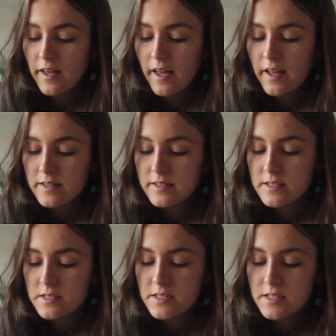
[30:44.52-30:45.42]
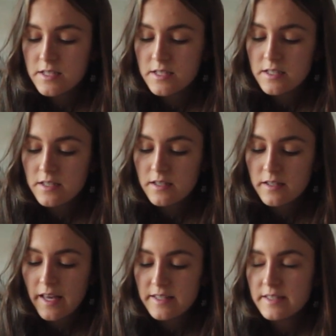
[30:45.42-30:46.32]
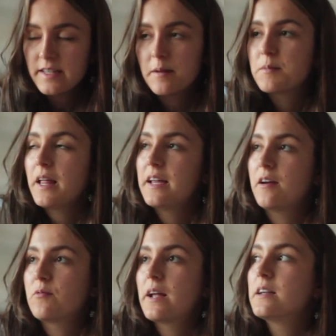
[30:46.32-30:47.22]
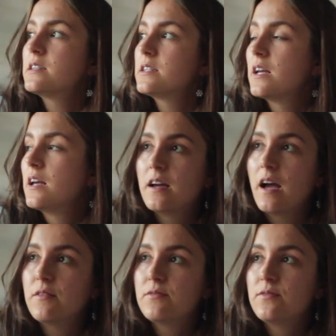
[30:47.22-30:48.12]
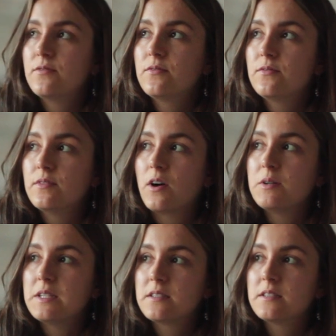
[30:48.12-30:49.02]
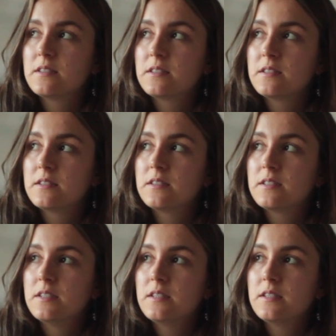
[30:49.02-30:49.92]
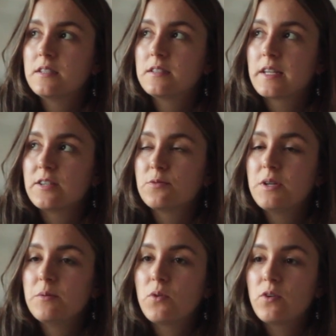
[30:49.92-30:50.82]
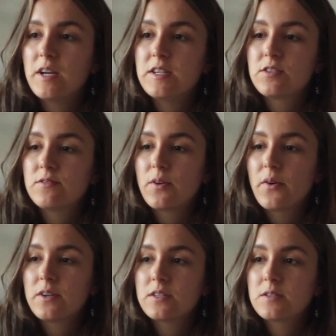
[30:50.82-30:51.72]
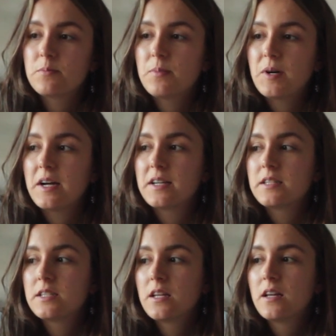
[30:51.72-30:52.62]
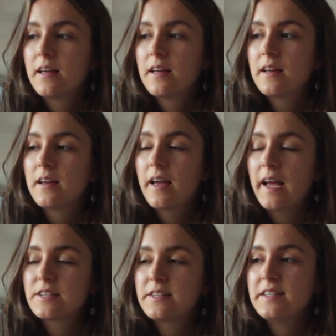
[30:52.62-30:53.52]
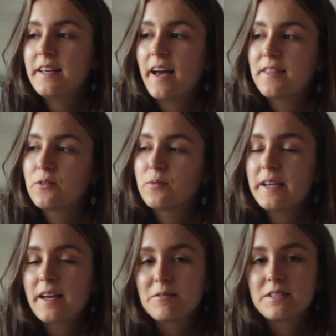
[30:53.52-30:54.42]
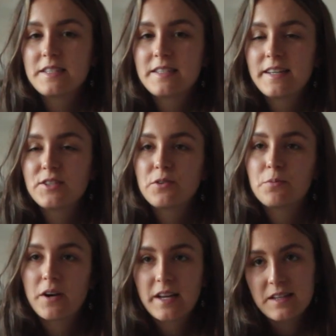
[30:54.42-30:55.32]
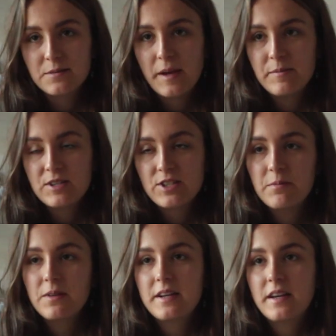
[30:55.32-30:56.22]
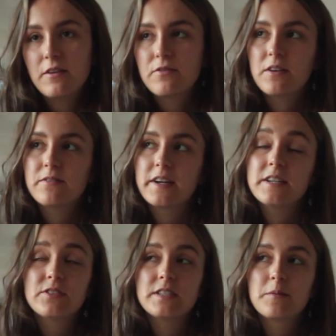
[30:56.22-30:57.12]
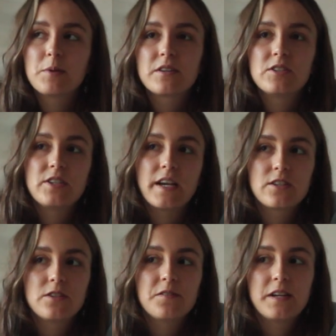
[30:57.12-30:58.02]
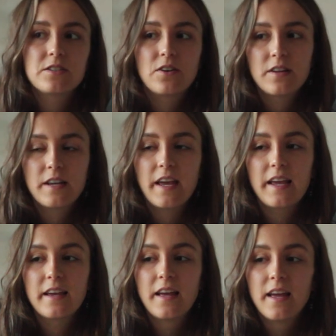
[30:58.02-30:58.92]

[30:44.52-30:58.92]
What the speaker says: And yeah, as I said, I'm glad I went. I've always tend to be more introvert, but actually the other week I was listening to a podcast by Emma Chamberlain, and I found it very interesting because she actually went on a